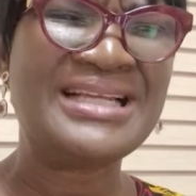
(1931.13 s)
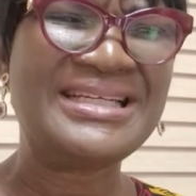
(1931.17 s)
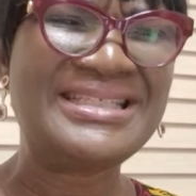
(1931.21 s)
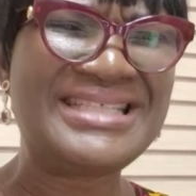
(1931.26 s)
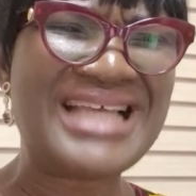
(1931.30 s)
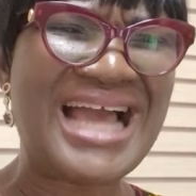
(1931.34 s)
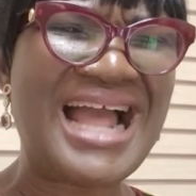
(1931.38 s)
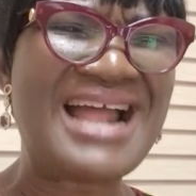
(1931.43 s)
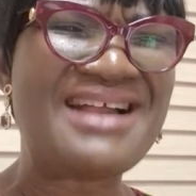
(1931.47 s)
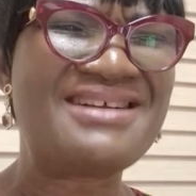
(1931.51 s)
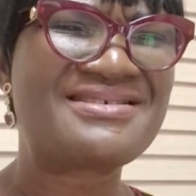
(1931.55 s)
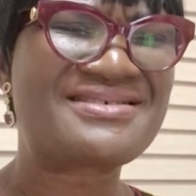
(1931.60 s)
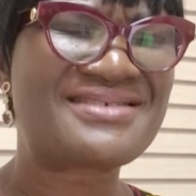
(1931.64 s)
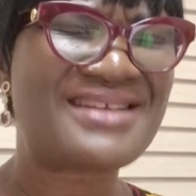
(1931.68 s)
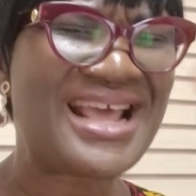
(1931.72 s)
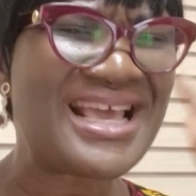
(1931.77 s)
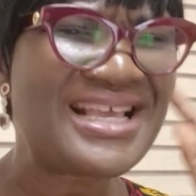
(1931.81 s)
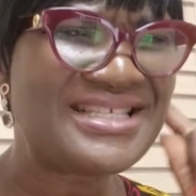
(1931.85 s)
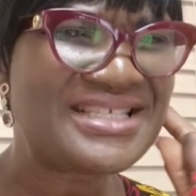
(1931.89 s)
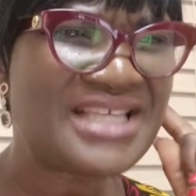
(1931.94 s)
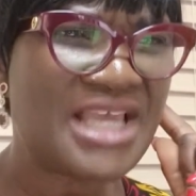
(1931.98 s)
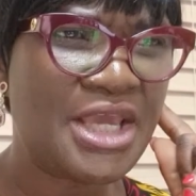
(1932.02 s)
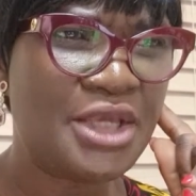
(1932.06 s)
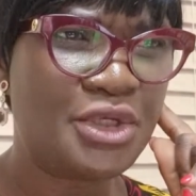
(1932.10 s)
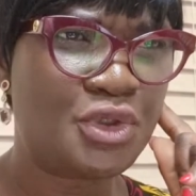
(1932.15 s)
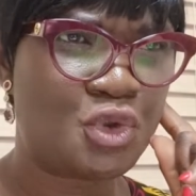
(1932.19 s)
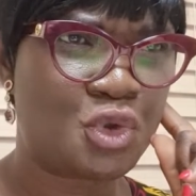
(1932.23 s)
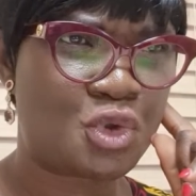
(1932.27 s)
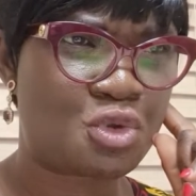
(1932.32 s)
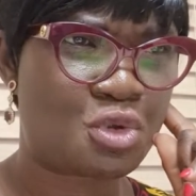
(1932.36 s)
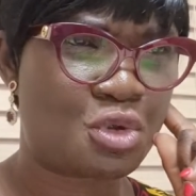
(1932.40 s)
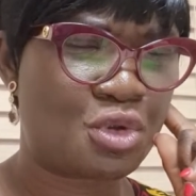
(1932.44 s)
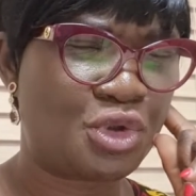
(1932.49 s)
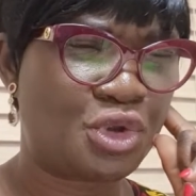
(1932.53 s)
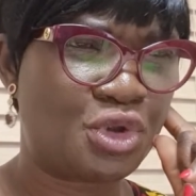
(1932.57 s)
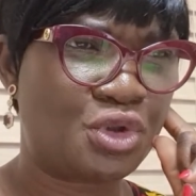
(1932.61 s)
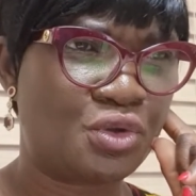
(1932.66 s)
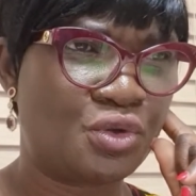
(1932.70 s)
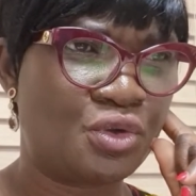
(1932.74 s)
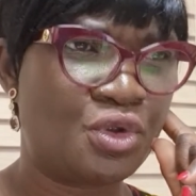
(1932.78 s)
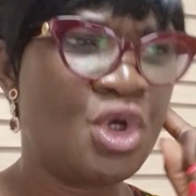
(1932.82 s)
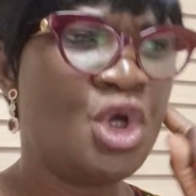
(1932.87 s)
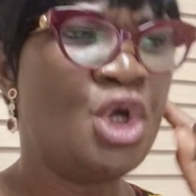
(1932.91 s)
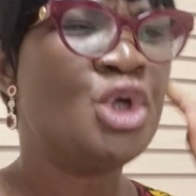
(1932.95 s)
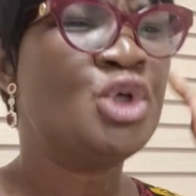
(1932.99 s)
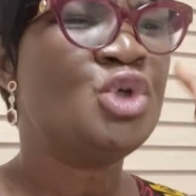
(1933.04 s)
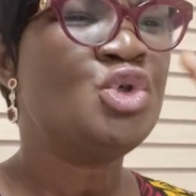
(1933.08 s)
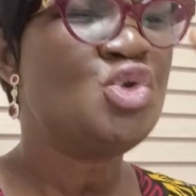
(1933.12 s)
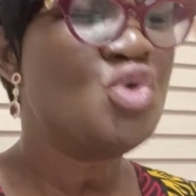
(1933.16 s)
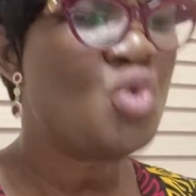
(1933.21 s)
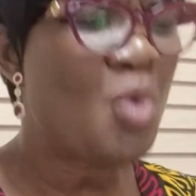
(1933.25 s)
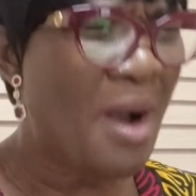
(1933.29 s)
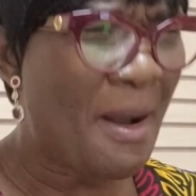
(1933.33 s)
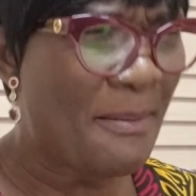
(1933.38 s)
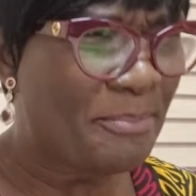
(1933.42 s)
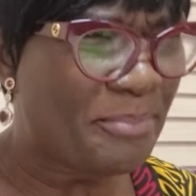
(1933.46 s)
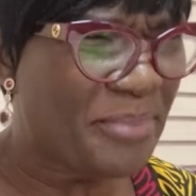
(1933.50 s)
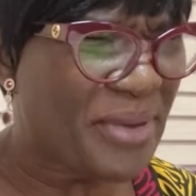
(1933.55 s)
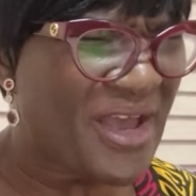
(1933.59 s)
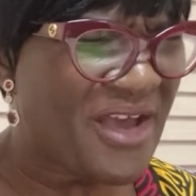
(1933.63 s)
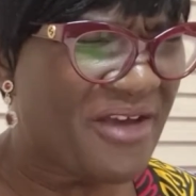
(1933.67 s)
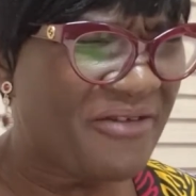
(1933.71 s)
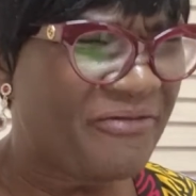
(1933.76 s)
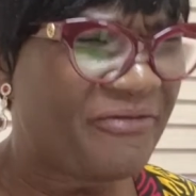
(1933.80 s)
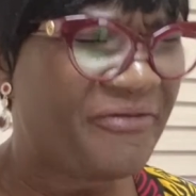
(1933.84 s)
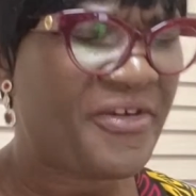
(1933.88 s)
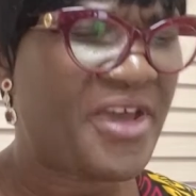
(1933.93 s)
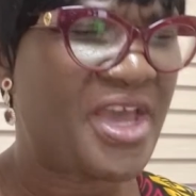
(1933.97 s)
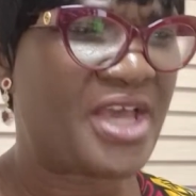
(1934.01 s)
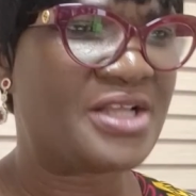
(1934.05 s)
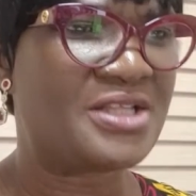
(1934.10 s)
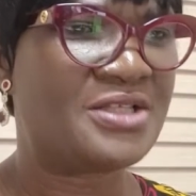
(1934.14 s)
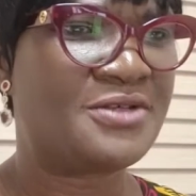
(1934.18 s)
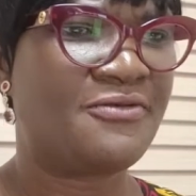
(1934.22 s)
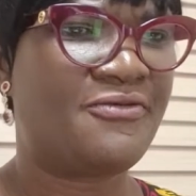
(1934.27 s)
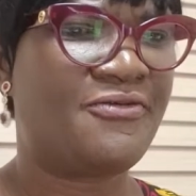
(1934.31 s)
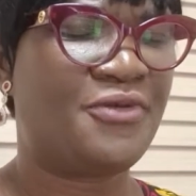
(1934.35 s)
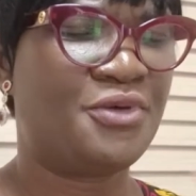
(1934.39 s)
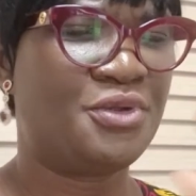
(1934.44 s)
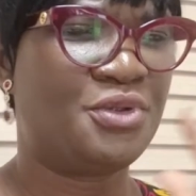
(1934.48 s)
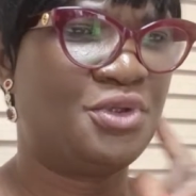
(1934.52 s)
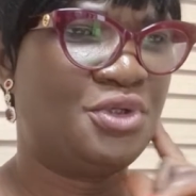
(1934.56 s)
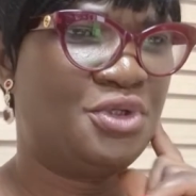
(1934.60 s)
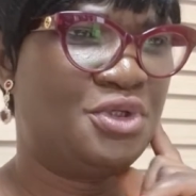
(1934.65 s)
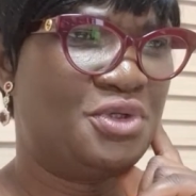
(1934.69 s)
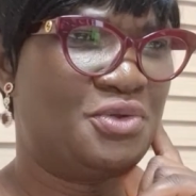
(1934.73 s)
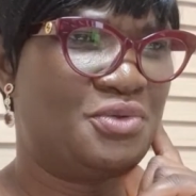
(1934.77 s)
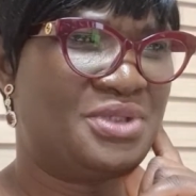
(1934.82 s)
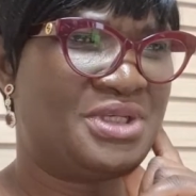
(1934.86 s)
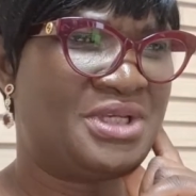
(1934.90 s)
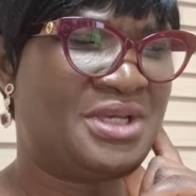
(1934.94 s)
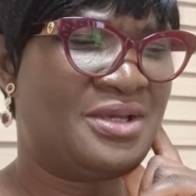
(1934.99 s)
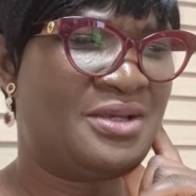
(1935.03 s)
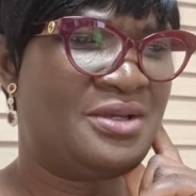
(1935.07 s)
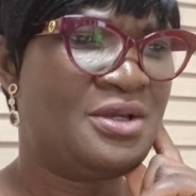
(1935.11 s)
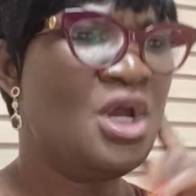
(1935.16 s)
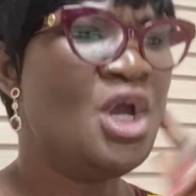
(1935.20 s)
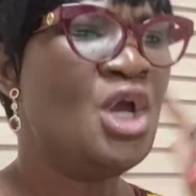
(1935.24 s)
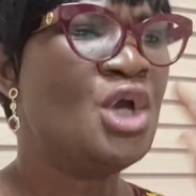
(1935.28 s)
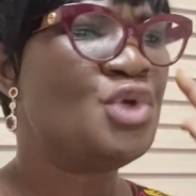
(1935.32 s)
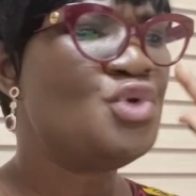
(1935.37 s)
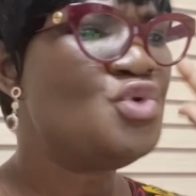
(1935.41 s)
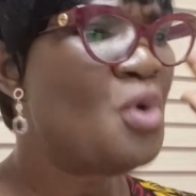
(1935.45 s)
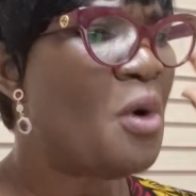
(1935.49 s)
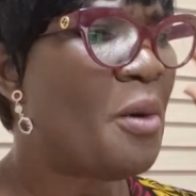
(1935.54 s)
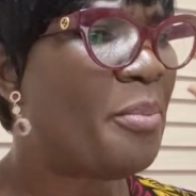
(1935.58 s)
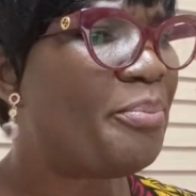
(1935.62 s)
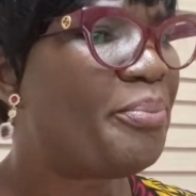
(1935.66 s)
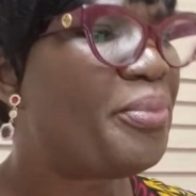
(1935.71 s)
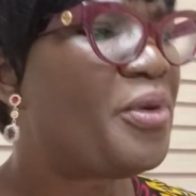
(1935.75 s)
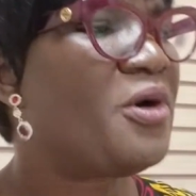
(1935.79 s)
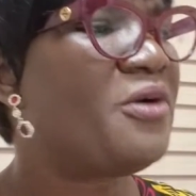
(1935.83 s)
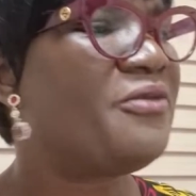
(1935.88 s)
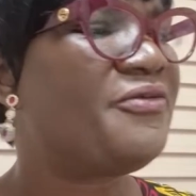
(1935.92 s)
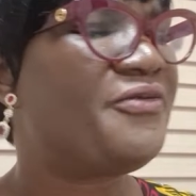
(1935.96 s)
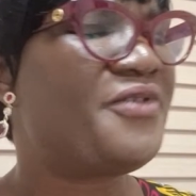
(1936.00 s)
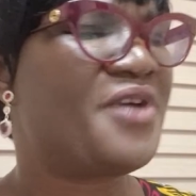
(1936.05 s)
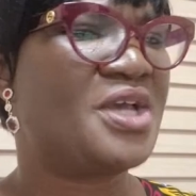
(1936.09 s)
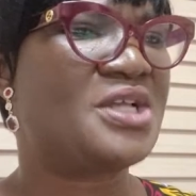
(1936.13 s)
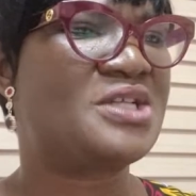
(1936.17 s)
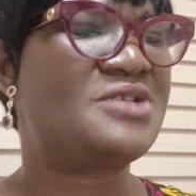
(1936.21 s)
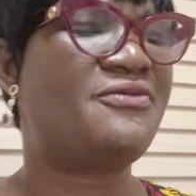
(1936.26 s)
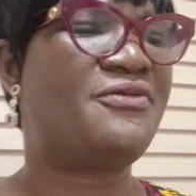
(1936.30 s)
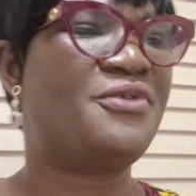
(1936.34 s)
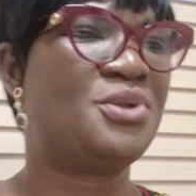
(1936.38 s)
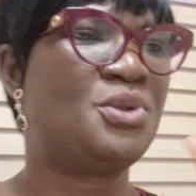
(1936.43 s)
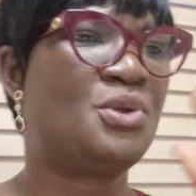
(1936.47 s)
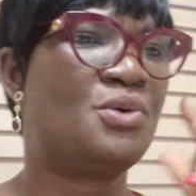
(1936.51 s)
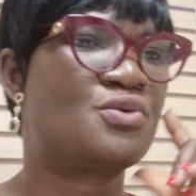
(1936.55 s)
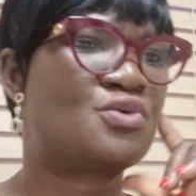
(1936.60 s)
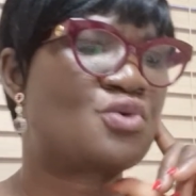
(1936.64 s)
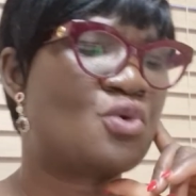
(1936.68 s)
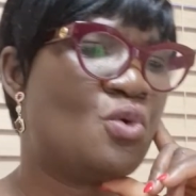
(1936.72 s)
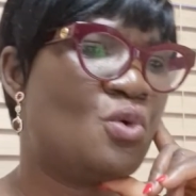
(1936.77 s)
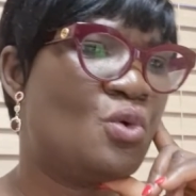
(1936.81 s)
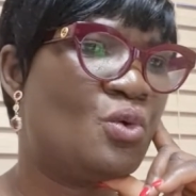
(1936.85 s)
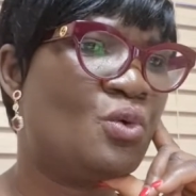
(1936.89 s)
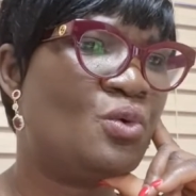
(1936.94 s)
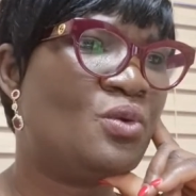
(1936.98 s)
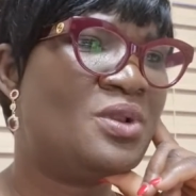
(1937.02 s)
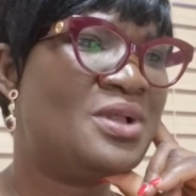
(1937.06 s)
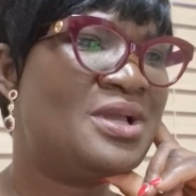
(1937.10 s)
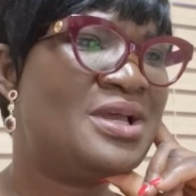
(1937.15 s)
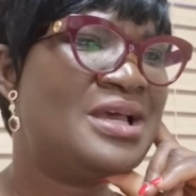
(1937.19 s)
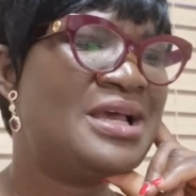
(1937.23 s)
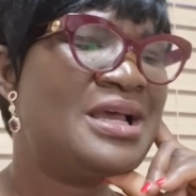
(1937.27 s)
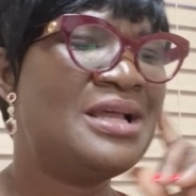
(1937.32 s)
Direct instruction. You are perfect for the duty. You are perfect for the role.